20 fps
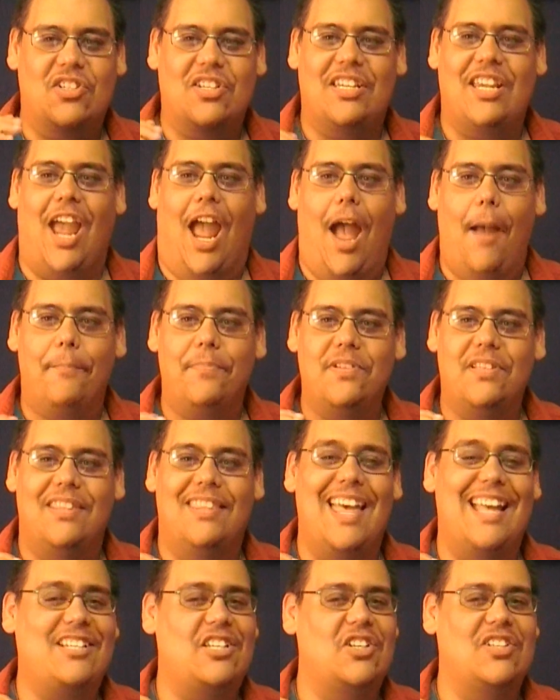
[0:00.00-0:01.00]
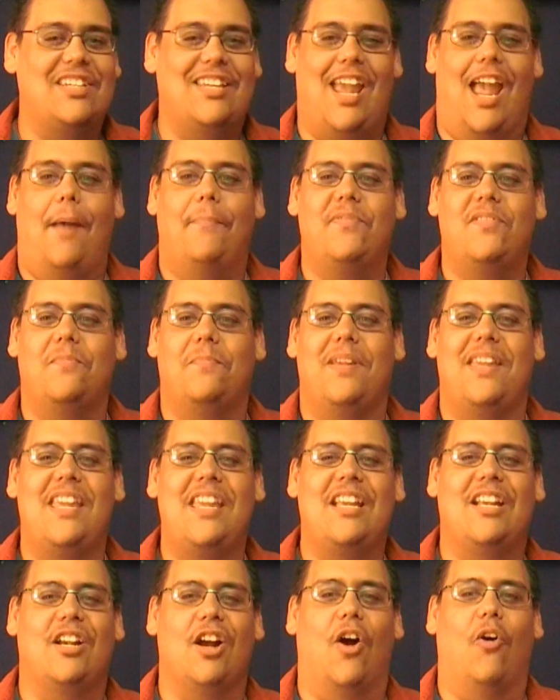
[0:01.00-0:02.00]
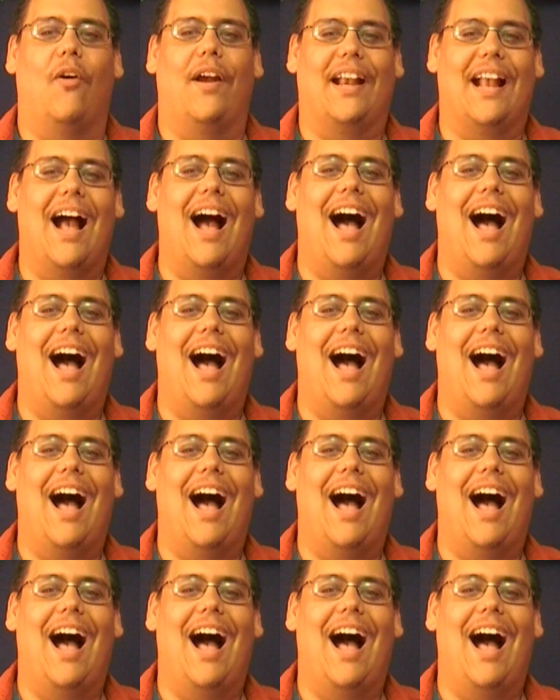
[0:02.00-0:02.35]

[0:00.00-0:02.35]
kept me going.